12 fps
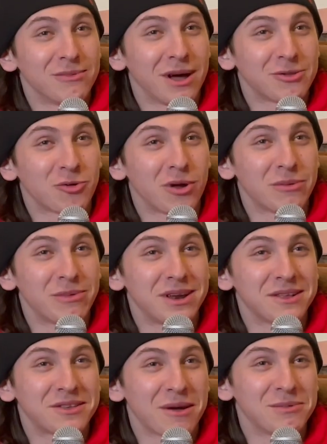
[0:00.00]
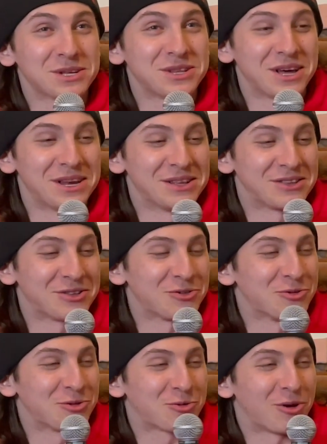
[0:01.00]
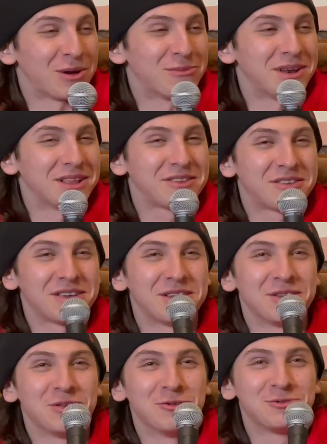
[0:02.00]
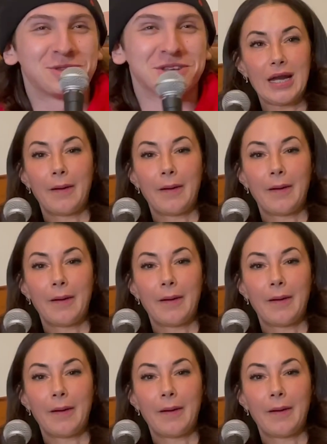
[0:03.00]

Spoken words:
about 20 minutes. I'm excited to do 20 minutes in Houston.